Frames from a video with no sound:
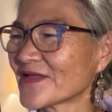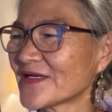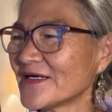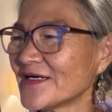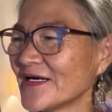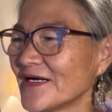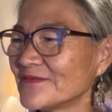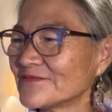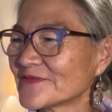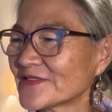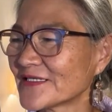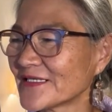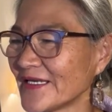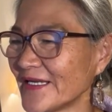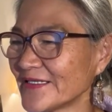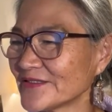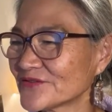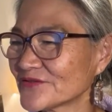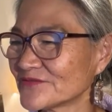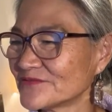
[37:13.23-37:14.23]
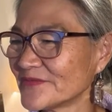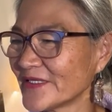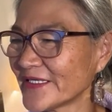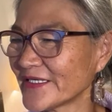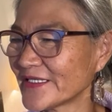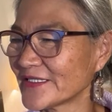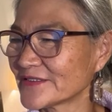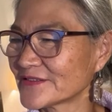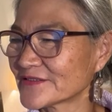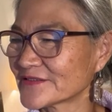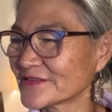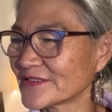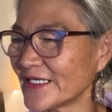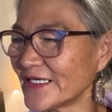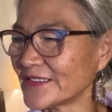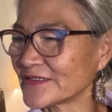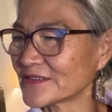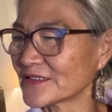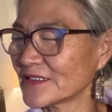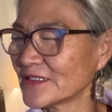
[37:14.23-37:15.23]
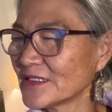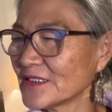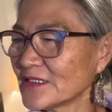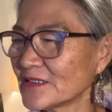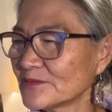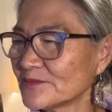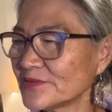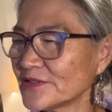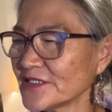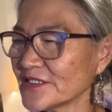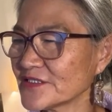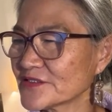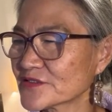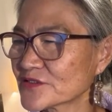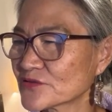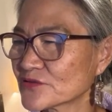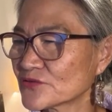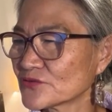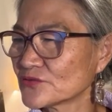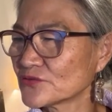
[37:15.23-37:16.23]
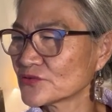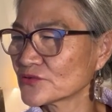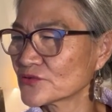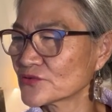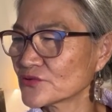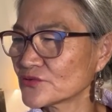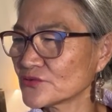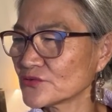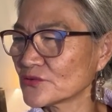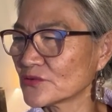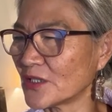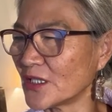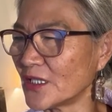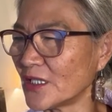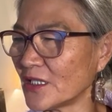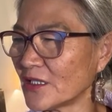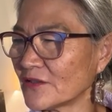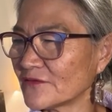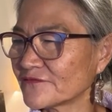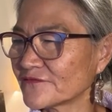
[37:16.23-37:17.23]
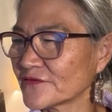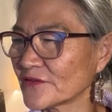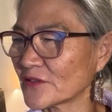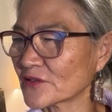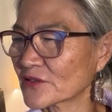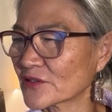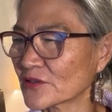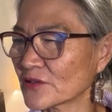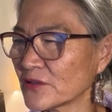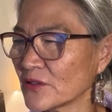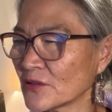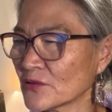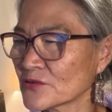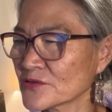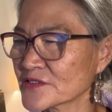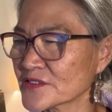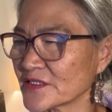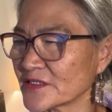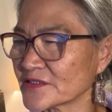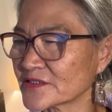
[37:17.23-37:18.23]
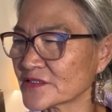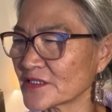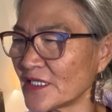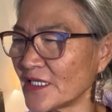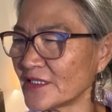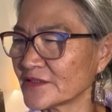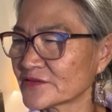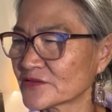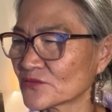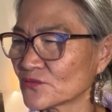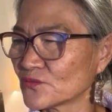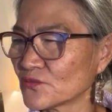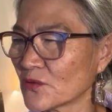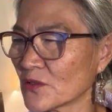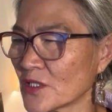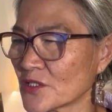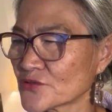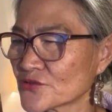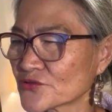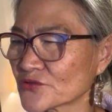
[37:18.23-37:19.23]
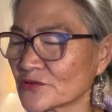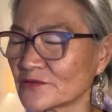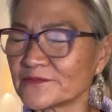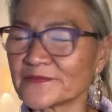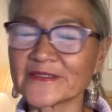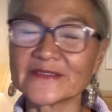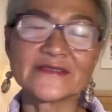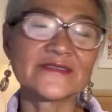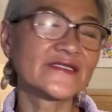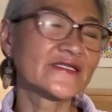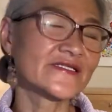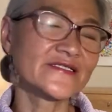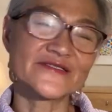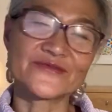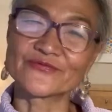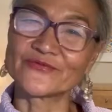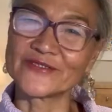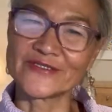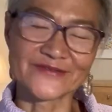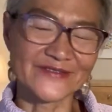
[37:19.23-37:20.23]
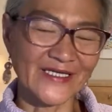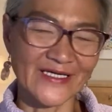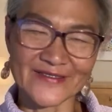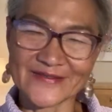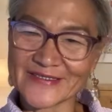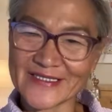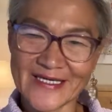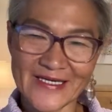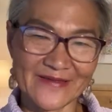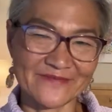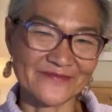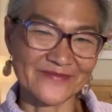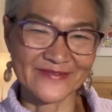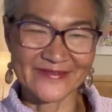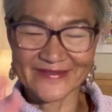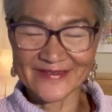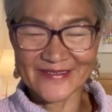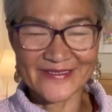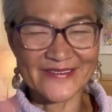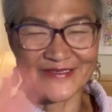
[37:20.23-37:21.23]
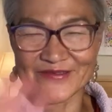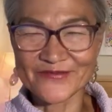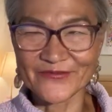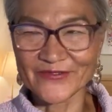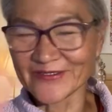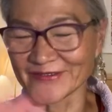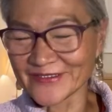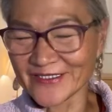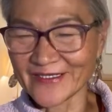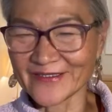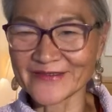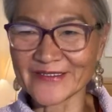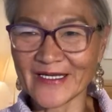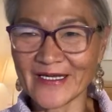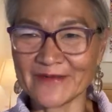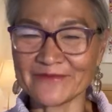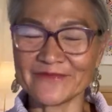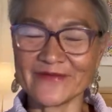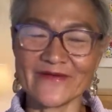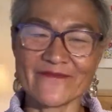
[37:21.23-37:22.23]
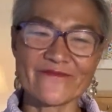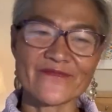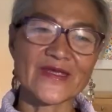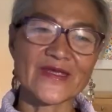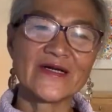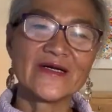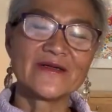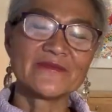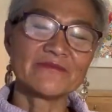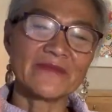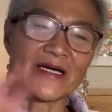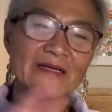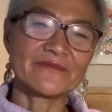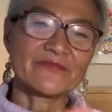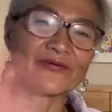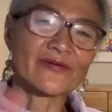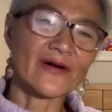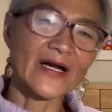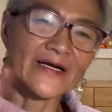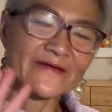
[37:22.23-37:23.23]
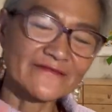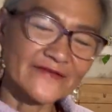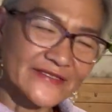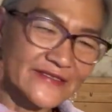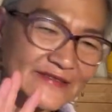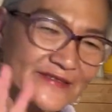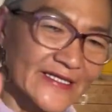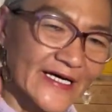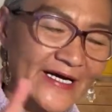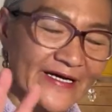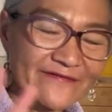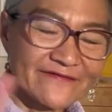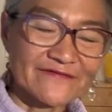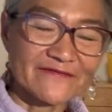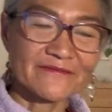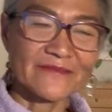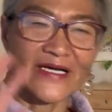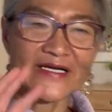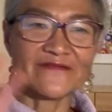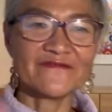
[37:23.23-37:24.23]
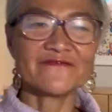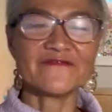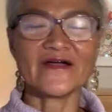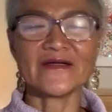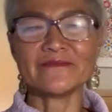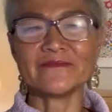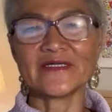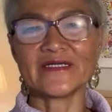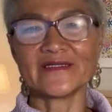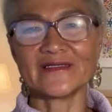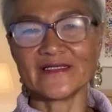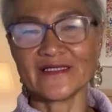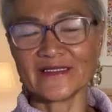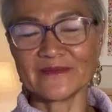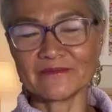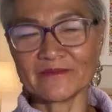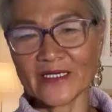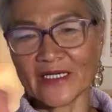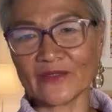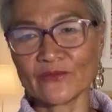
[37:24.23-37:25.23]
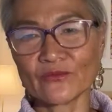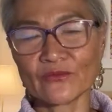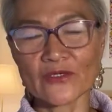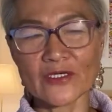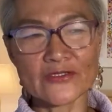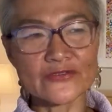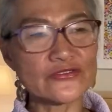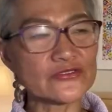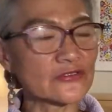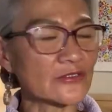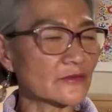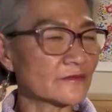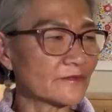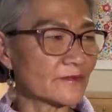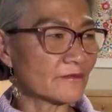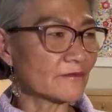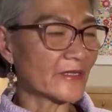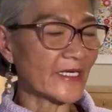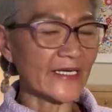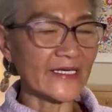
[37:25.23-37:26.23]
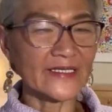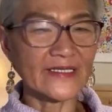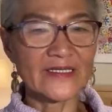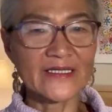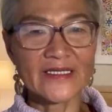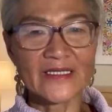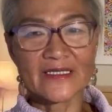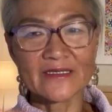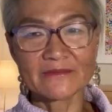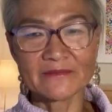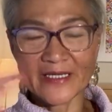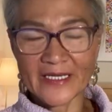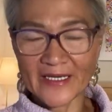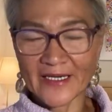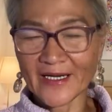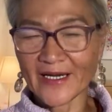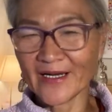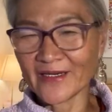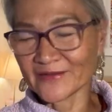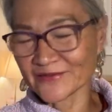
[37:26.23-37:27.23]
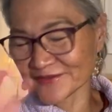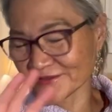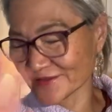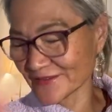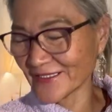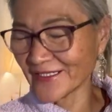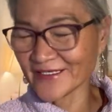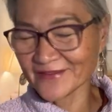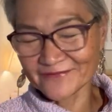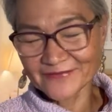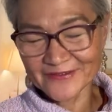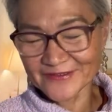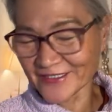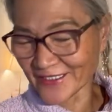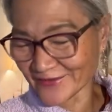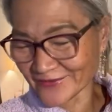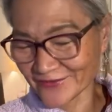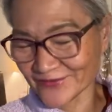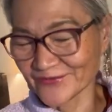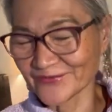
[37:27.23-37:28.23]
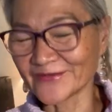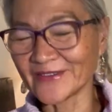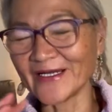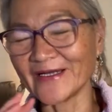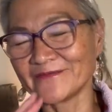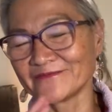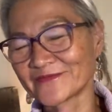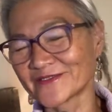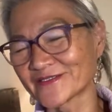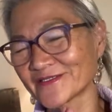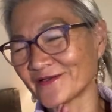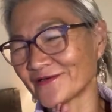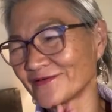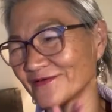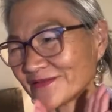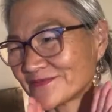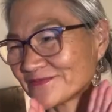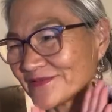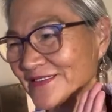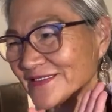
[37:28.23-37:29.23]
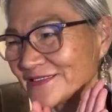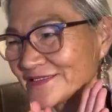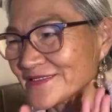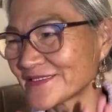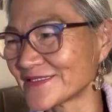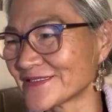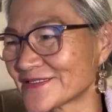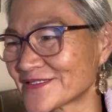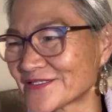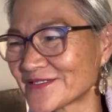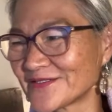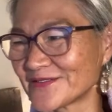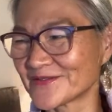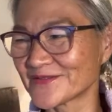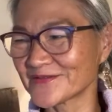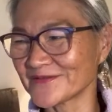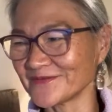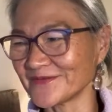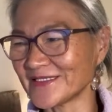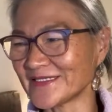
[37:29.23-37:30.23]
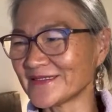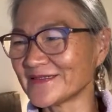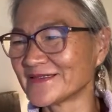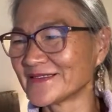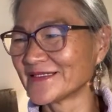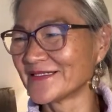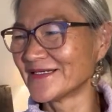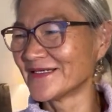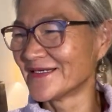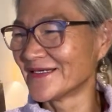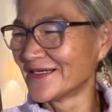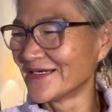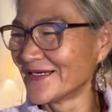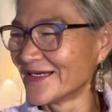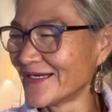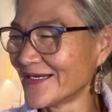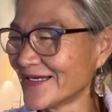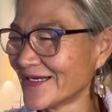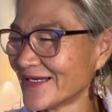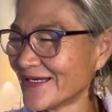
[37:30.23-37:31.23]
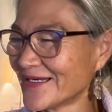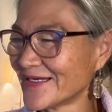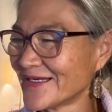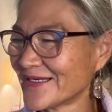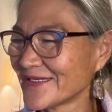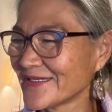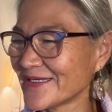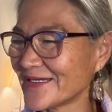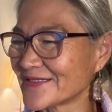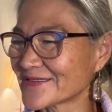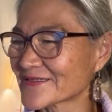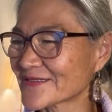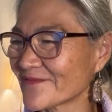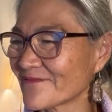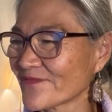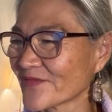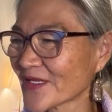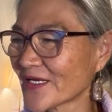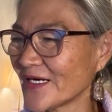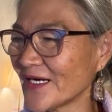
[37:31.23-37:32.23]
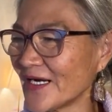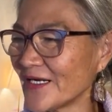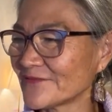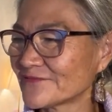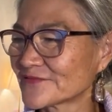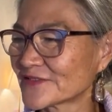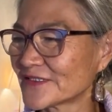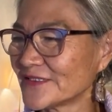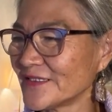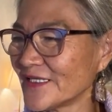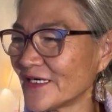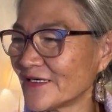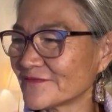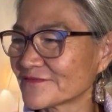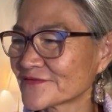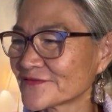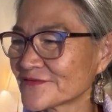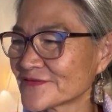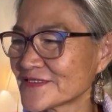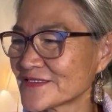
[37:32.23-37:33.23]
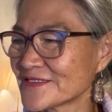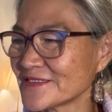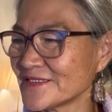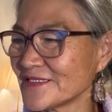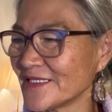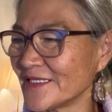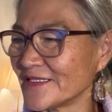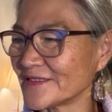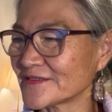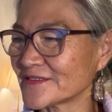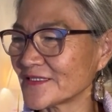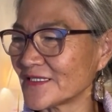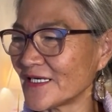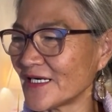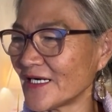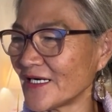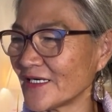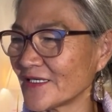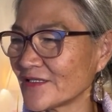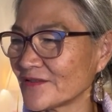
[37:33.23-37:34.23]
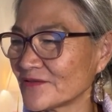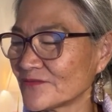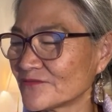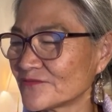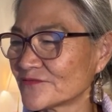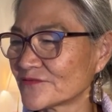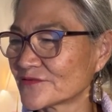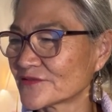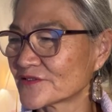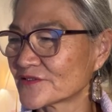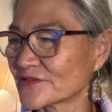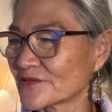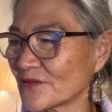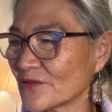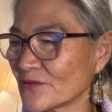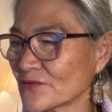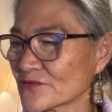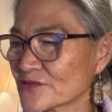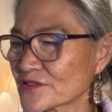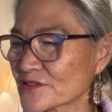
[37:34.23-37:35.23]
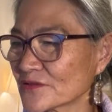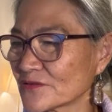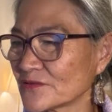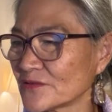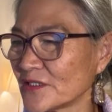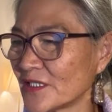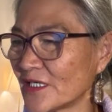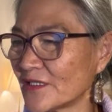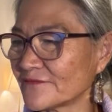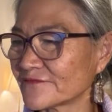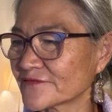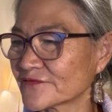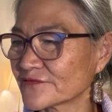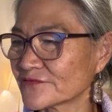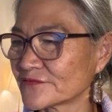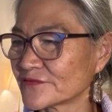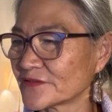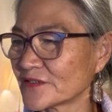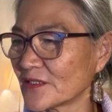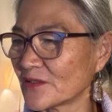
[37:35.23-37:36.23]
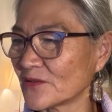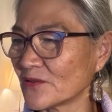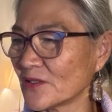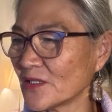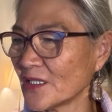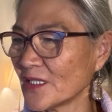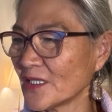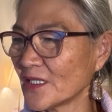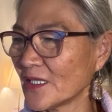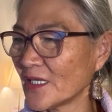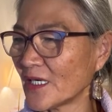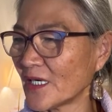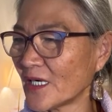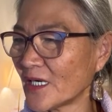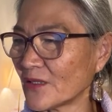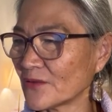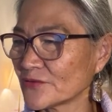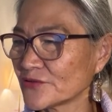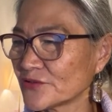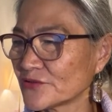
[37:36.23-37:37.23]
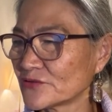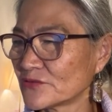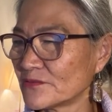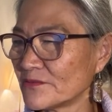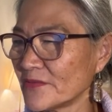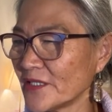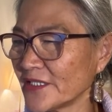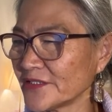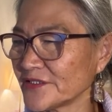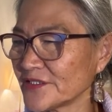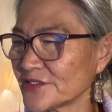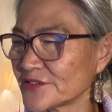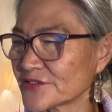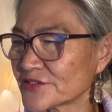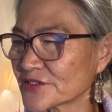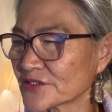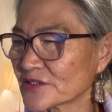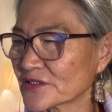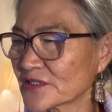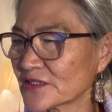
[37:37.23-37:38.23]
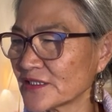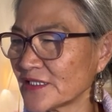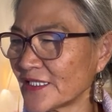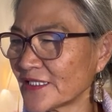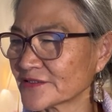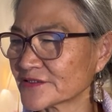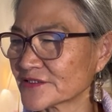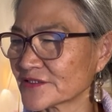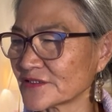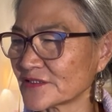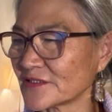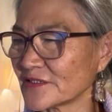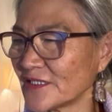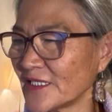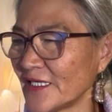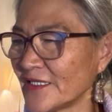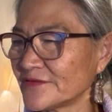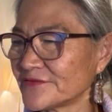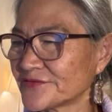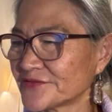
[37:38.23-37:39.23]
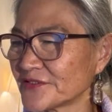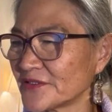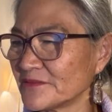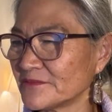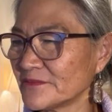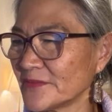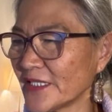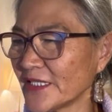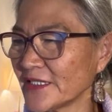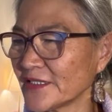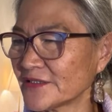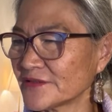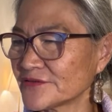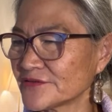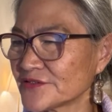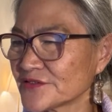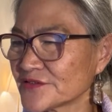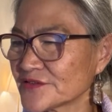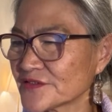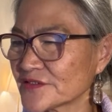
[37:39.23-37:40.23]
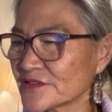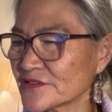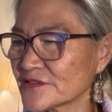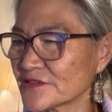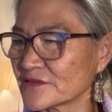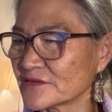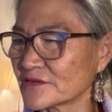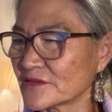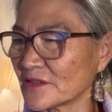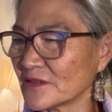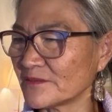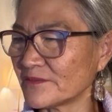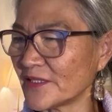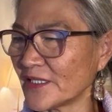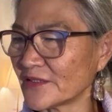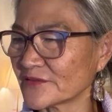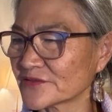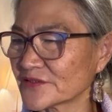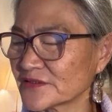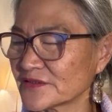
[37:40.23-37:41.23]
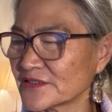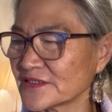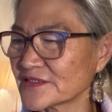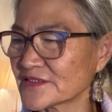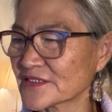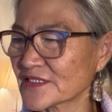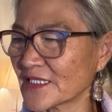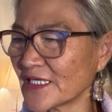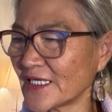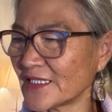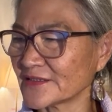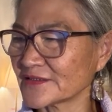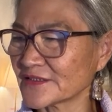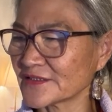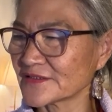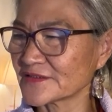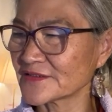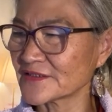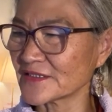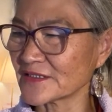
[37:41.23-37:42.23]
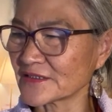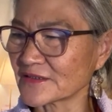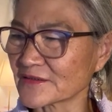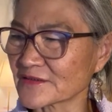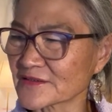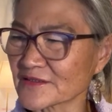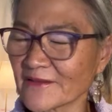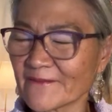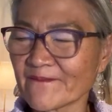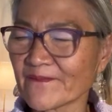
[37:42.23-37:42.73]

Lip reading: I'm glad to make it tonight. Please do tour of your closet and wardrobe. This will not happen. This will not happen. My private life, my family, my wardrobe, my house, I will not do. I'm sorry. Please excuse me. Yes, I would love to see it. I would also love to know how you manage clutter and make decision about discarding things.